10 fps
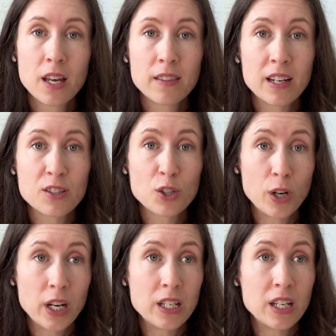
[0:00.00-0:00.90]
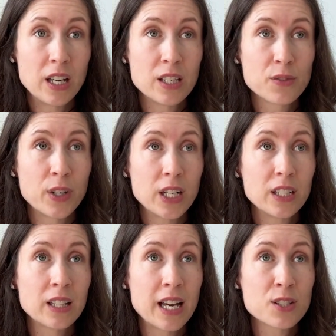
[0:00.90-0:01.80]
That is a great idea. It's funny.
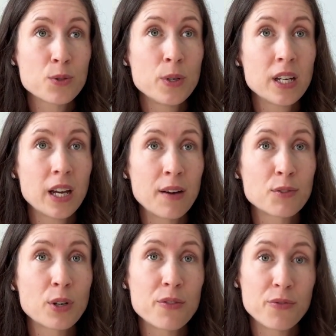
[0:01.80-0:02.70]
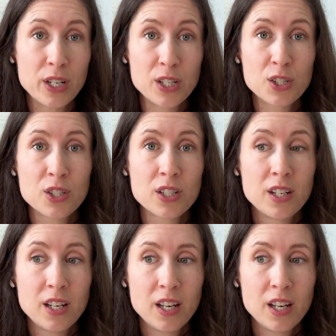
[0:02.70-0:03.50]
Last week, after I finished